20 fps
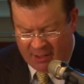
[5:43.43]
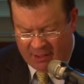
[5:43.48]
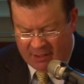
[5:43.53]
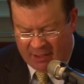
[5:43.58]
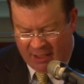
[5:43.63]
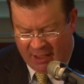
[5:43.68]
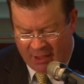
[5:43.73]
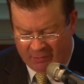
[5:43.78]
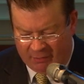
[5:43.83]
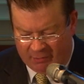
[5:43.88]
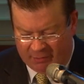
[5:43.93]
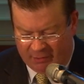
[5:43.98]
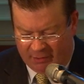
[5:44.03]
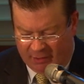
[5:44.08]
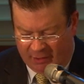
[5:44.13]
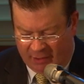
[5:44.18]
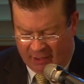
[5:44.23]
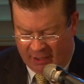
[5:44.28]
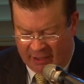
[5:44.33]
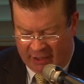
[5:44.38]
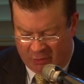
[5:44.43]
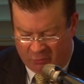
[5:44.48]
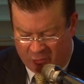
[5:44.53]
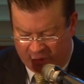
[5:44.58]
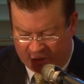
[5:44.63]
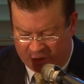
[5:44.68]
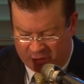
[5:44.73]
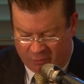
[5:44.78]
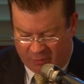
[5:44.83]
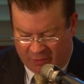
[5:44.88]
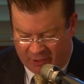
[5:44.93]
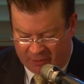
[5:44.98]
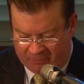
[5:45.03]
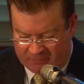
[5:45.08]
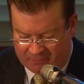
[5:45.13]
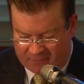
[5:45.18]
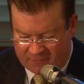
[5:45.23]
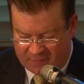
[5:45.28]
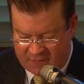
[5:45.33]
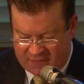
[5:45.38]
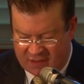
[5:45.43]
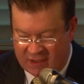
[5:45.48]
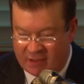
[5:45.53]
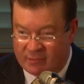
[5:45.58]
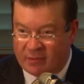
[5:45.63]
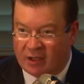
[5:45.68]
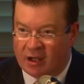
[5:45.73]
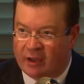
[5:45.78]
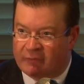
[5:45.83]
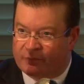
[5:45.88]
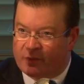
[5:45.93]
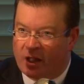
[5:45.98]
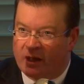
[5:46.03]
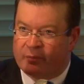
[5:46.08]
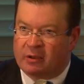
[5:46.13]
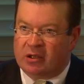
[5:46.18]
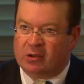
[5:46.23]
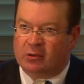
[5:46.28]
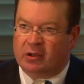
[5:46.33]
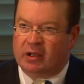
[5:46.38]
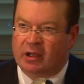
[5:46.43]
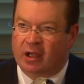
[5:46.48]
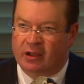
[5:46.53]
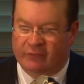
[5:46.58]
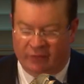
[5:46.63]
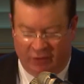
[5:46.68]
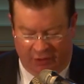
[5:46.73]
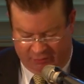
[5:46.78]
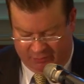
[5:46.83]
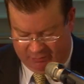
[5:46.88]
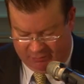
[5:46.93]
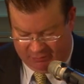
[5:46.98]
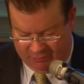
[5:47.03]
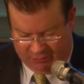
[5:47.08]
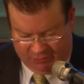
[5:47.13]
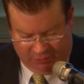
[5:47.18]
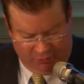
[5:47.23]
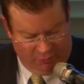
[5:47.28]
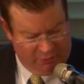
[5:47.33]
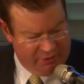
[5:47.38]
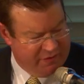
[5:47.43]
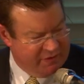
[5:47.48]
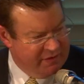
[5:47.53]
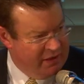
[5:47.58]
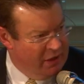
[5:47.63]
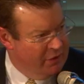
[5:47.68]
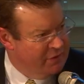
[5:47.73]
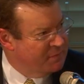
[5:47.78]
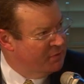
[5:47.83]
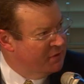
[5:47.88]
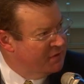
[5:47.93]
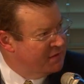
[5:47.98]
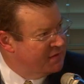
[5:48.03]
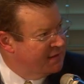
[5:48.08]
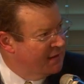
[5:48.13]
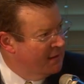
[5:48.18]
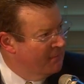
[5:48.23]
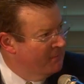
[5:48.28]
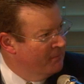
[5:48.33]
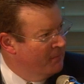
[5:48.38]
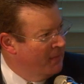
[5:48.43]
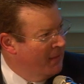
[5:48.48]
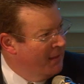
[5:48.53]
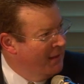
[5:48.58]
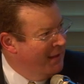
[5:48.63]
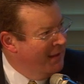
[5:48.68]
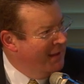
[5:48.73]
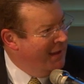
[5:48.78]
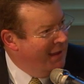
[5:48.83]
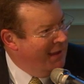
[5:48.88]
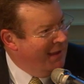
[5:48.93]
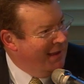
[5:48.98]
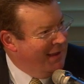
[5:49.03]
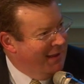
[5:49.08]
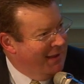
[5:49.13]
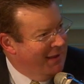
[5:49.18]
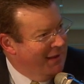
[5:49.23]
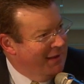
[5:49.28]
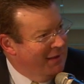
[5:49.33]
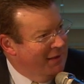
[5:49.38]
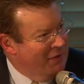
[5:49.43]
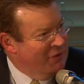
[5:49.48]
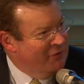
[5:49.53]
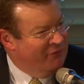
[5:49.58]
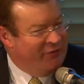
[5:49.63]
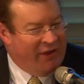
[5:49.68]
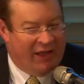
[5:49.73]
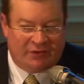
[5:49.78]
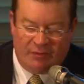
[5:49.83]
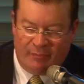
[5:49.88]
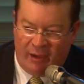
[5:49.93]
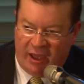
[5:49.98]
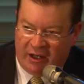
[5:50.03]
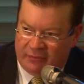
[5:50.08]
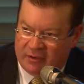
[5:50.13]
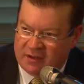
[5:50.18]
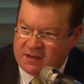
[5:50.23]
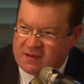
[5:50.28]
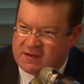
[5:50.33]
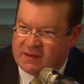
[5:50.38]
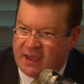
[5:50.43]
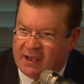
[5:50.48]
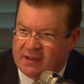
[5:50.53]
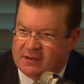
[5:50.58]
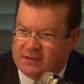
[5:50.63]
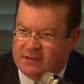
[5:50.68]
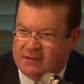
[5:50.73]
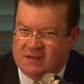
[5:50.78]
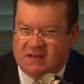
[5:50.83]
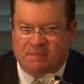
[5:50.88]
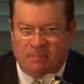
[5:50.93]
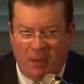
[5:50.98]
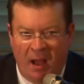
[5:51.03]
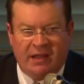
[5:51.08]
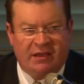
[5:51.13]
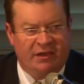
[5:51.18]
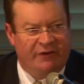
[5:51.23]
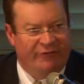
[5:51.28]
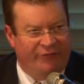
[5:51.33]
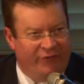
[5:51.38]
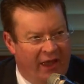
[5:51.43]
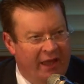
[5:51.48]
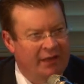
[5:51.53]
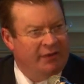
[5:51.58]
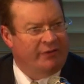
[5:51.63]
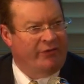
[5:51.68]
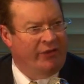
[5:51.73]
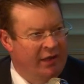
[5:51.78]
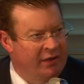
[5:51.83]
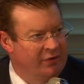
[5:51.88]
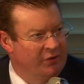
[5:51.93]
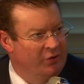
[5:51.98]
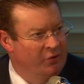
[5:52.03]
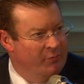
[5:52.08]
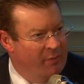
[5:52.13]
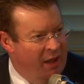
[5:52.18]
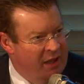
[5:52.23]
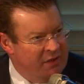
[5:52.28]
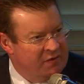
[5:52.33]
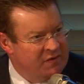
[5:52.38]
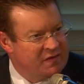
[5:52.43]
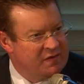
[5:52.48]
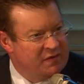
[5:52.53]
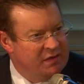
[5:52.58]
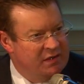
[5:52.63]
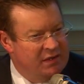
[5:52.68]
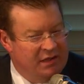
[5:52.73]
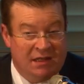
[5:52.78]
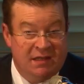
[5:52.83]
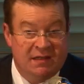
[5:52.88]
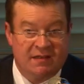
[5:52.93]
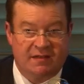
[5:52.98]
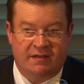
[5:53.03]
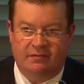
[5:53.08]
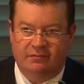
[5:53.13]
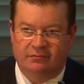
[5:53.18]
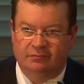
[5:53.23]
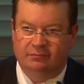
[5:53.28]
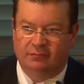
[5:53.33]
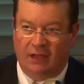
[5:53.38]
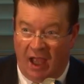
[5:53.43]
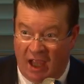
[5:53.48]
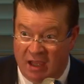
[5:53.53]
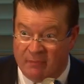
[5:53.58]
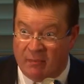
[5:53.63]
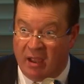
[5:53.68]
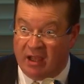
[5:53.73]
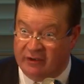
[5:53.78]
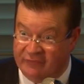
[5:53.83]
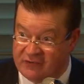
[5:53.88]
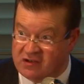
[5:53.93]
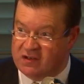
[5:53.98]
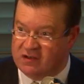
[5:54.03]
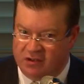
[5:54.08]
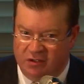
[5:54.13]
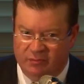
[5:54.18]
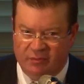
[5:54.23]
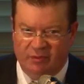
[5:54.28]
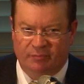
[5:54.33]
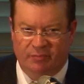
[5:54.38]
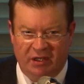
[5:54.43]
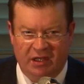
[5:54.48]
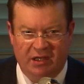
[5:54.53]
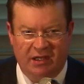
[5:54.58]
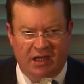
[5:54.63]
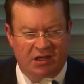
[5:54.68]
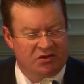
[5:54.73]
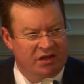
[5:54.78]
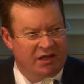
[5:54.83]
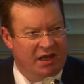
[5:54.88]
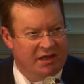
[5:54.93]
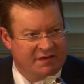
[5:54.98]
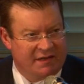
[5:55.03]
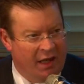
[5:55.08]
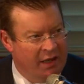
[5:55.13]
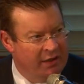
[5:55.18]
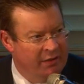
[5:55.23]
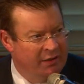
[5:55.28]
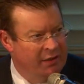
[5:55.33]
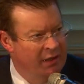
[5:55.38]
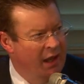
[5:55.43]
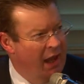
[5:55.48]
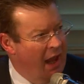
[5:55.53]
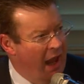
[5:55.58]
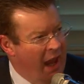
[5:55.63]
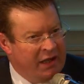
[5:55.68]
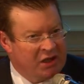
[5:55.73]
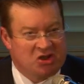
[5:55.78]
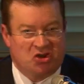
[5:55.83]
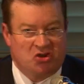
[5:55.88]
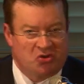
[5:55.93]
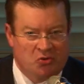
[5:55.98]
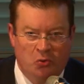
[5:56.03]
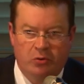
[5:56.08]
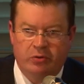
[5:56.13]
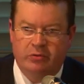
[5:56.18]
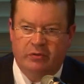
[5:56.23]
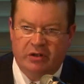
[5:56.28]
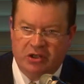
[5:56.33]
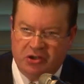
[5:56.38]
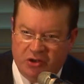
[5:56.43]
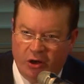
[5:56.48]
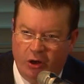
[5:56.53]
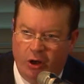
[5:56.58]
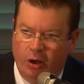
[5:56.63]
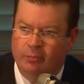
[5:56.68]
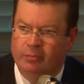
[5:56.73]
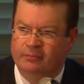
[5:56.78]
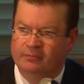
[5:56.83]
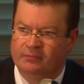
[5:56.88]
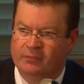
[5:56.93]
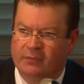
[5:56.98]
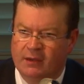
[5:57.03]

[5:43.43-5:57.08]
Now, I don't want to seem that I've been looking over Lloyd's notes, but the fact of the matter is that despite the fact that Her Majesty is a magnificent human being and she has done an extraordinary job,